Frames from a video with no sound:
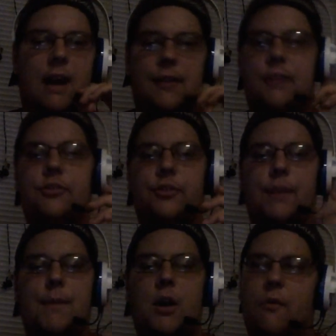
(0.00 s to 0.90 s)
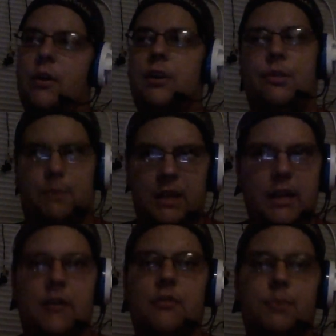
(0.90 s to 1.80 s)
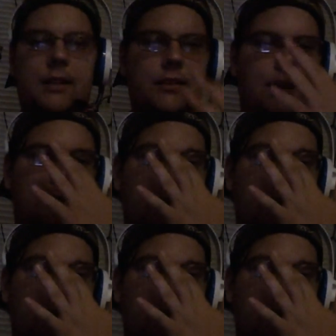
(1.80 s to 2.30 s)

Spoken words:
I think he's going to be over under 3 years with the team,